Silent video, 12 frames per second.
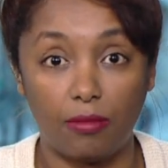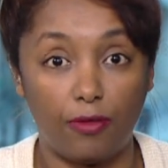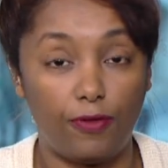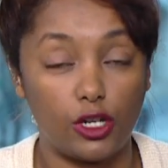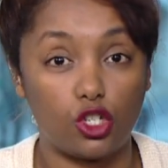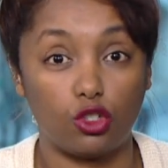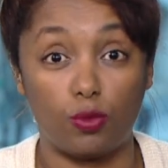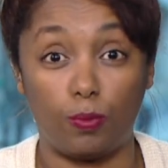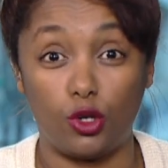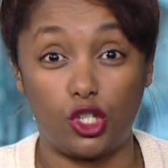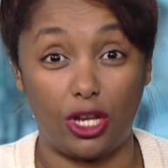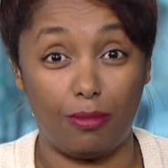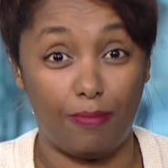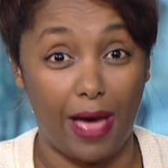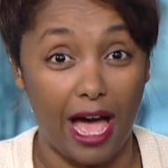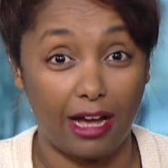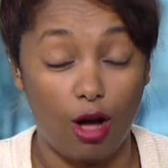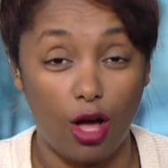officials pushing
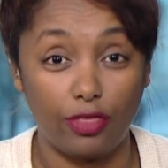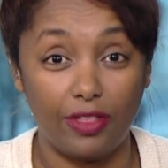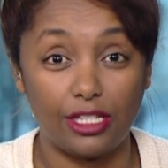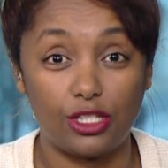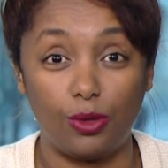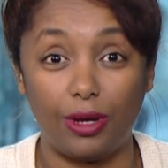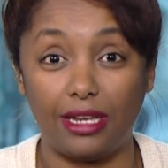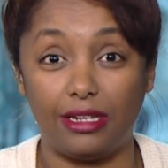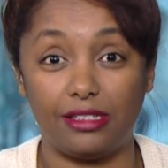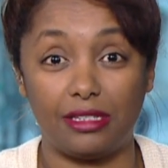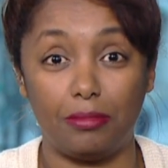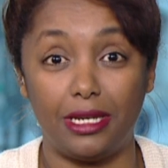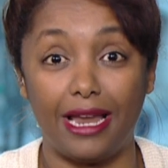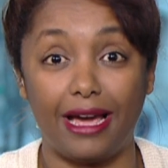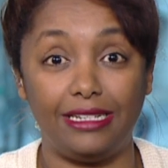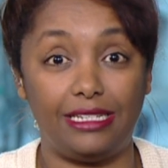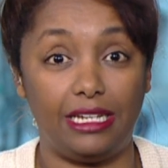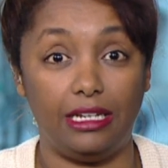back on this. You had some
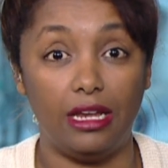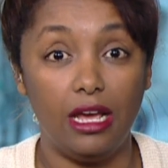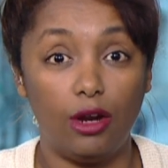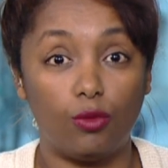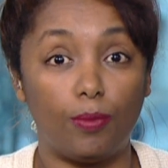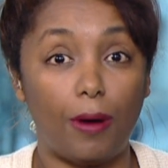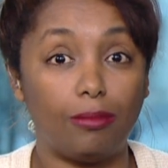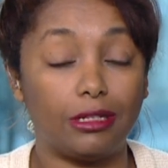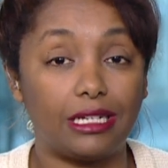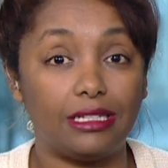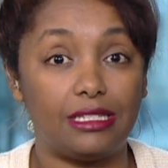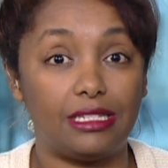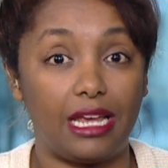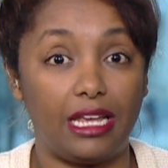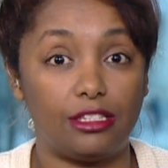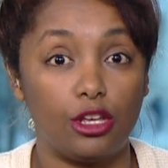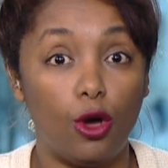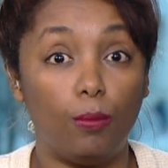19 Republican
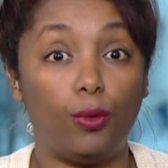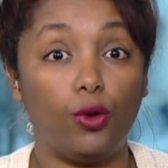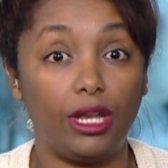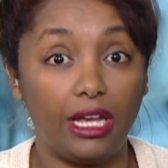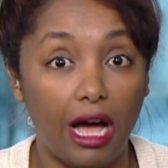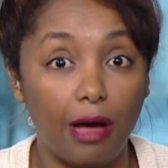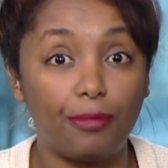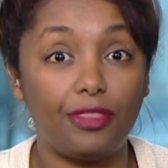states putting up